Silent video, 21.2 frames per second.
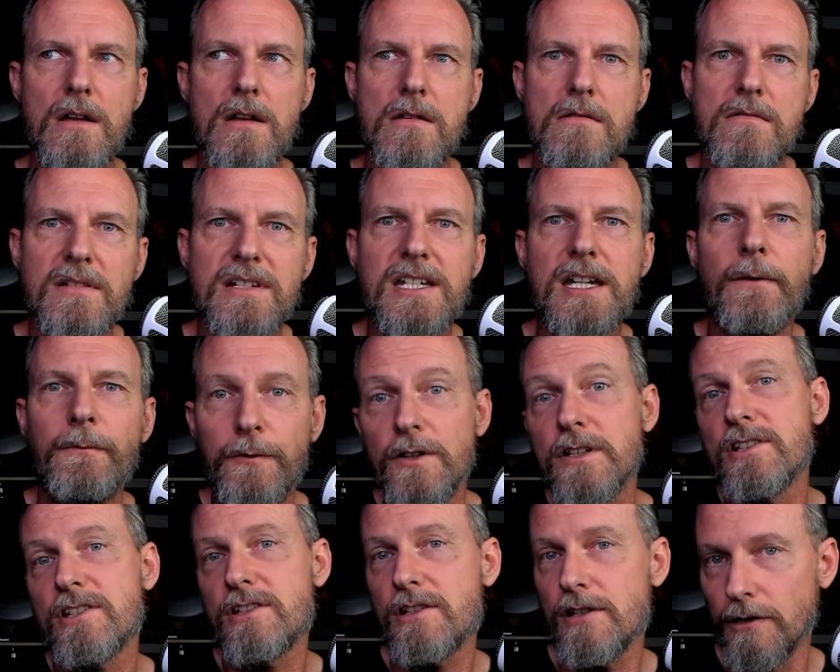
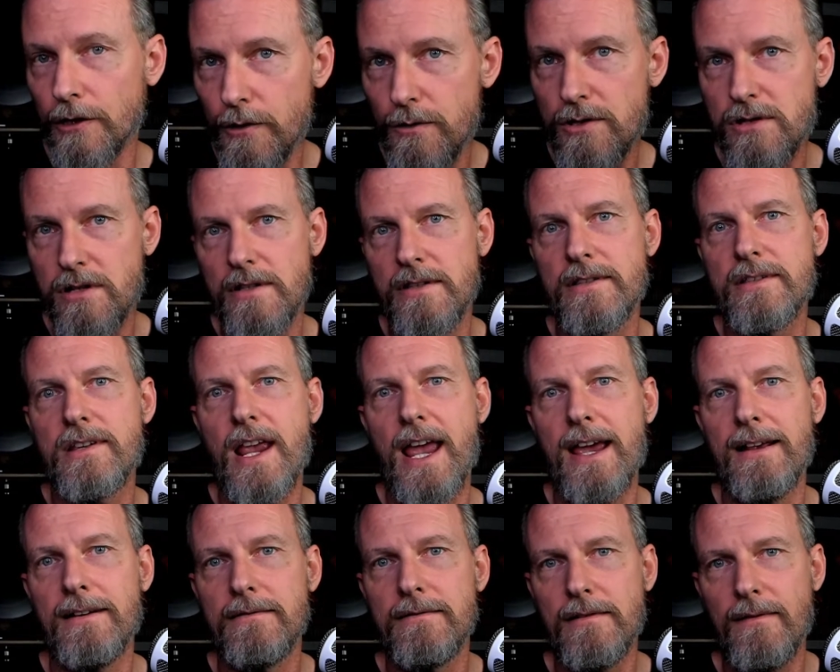different solutions
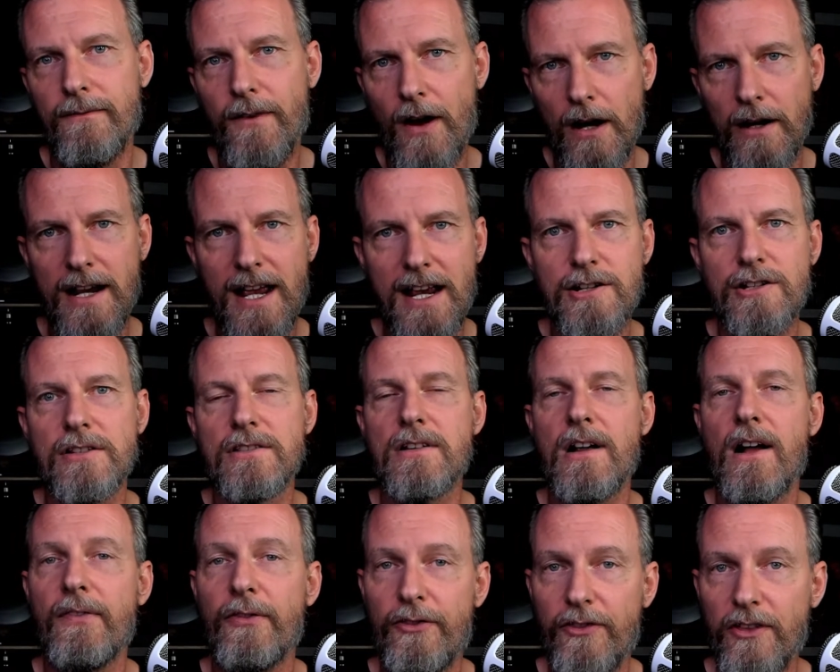and variations
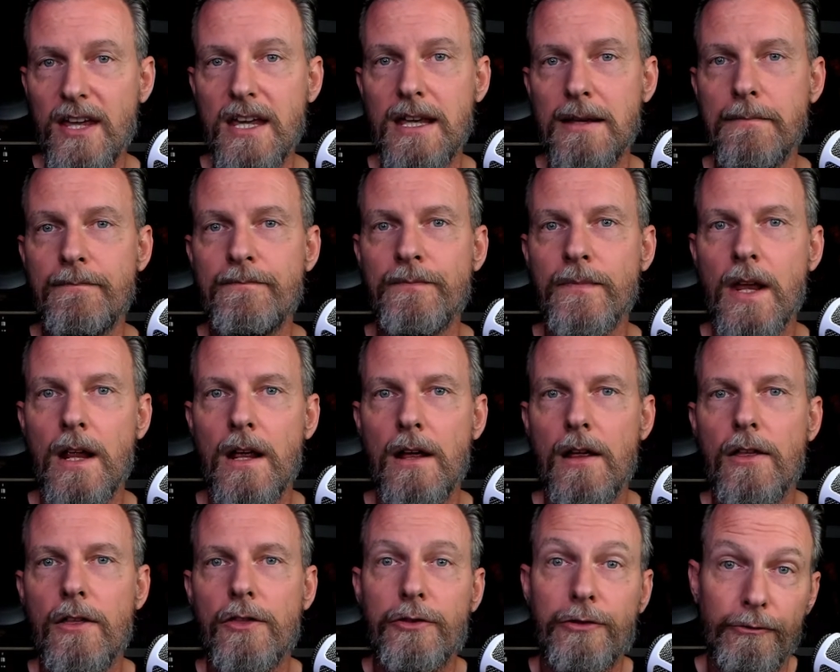on theme
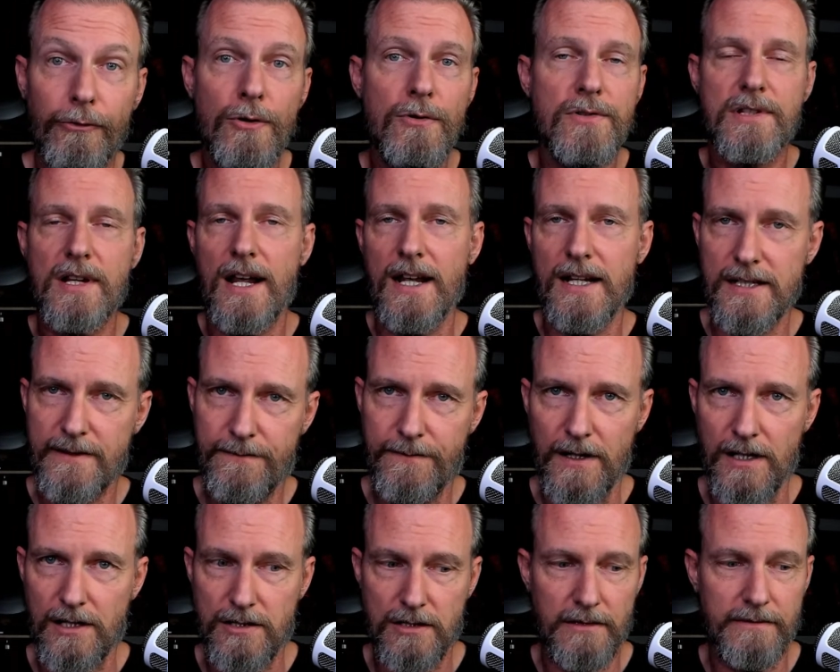through science
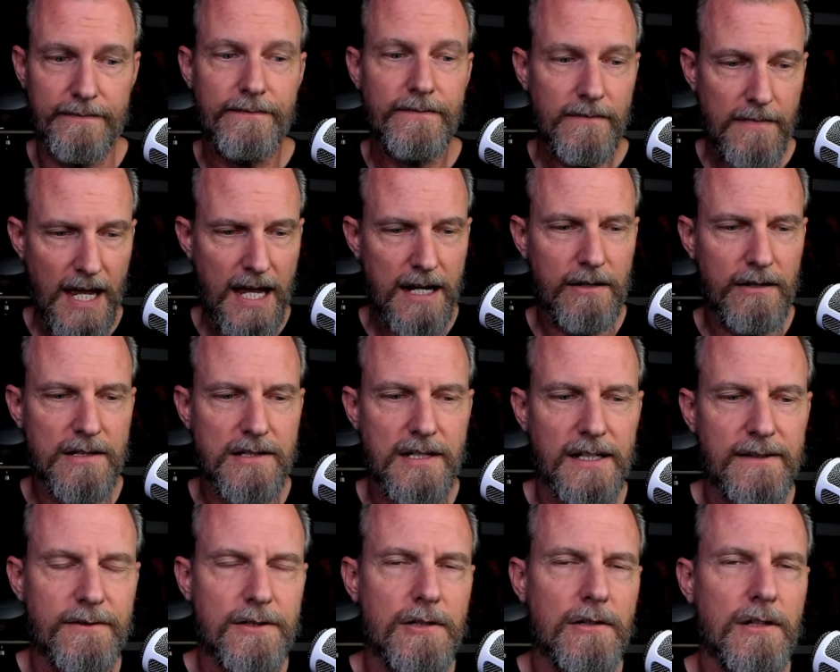fiction. Hey, Chris,
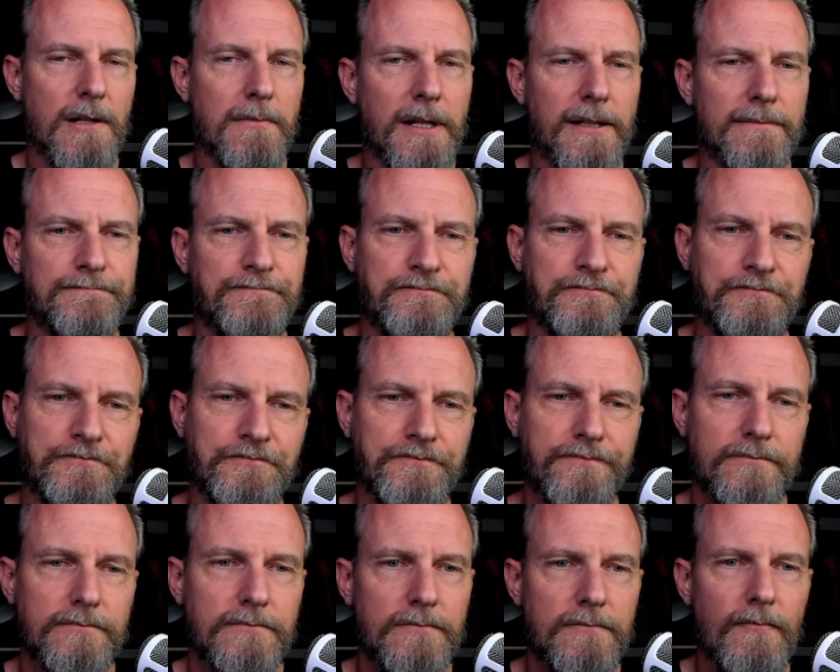thanks for tuning in, man.
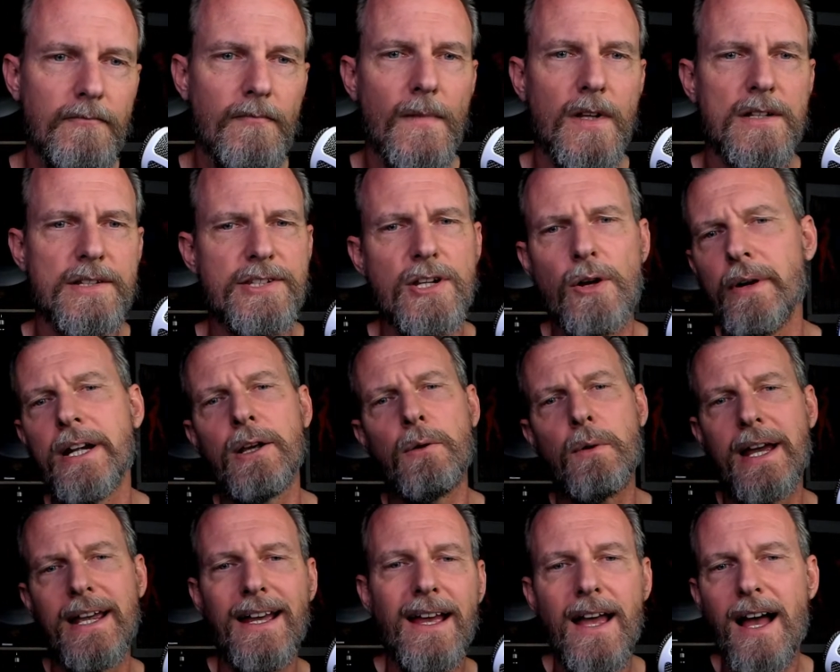So
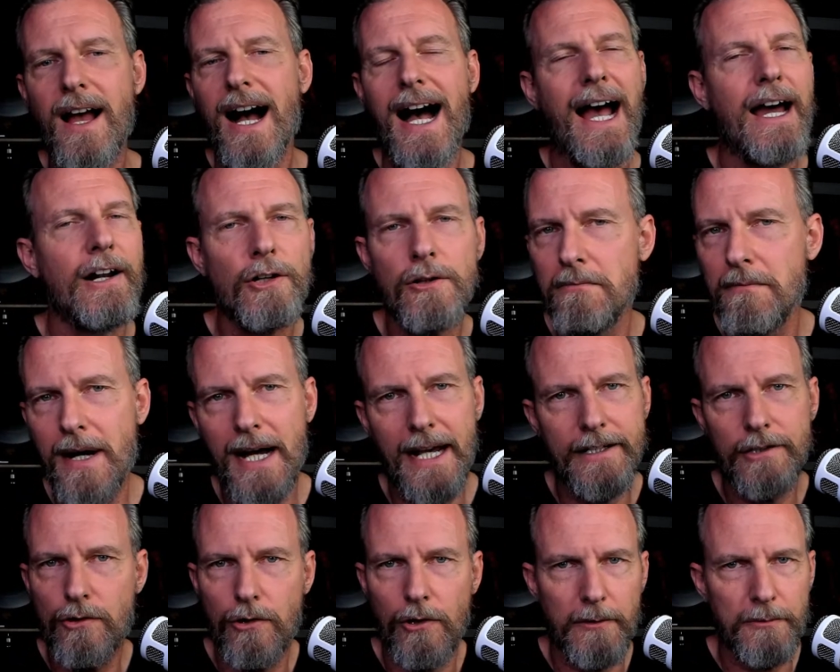anyway, I don't
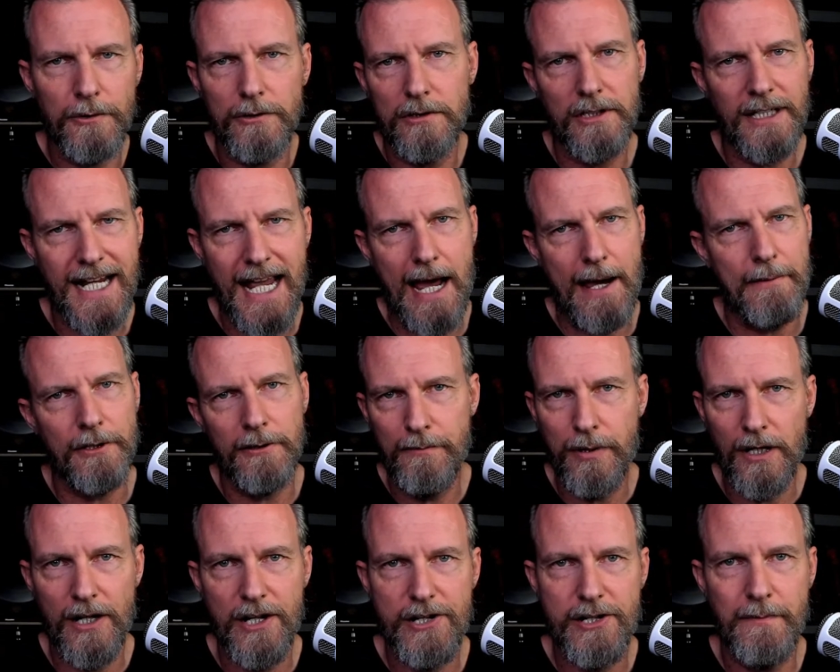mind corporal or capital
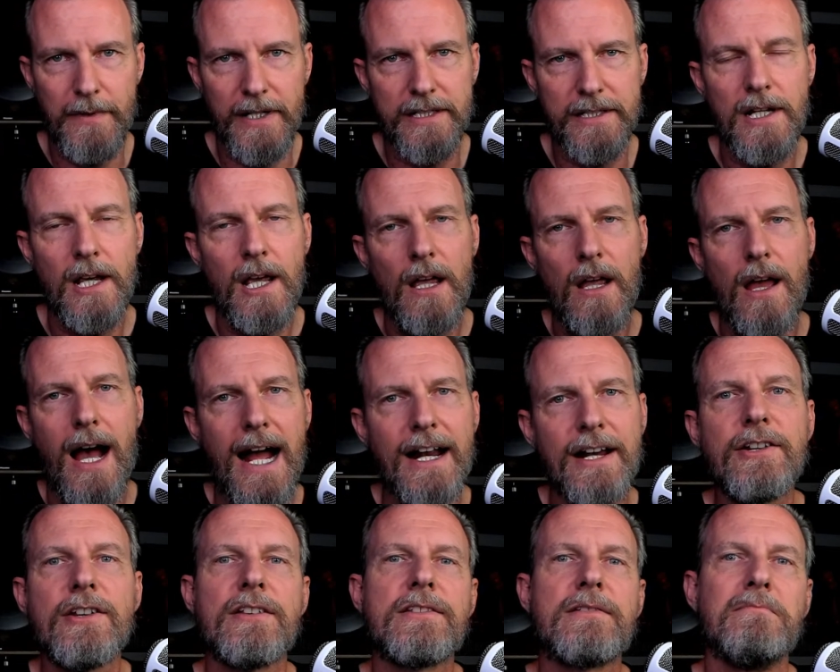punishment. I
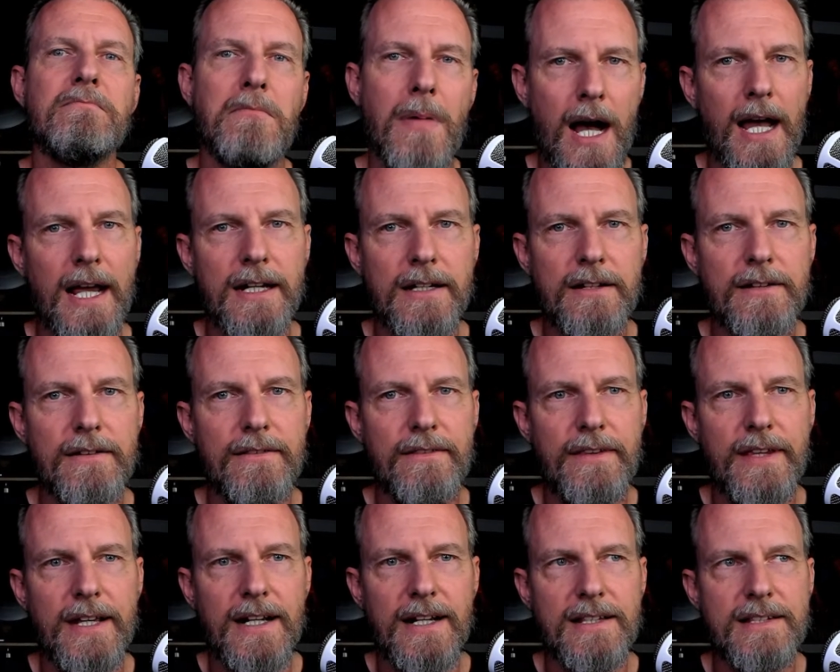just mind
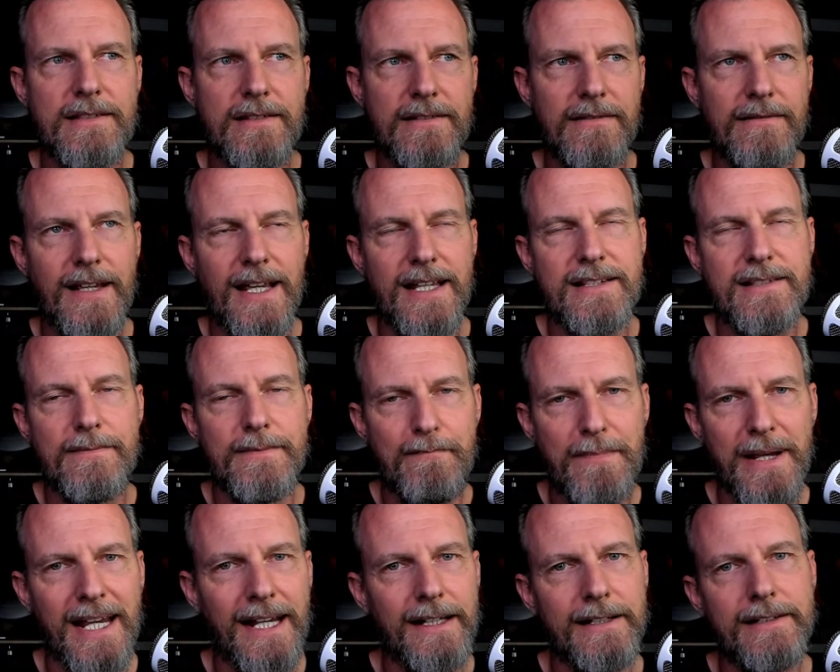that it's
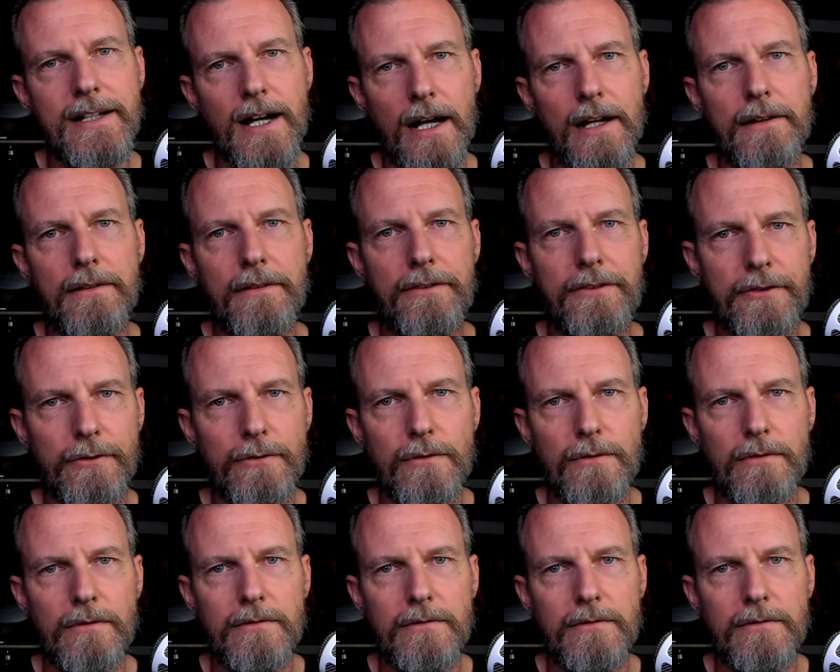being done through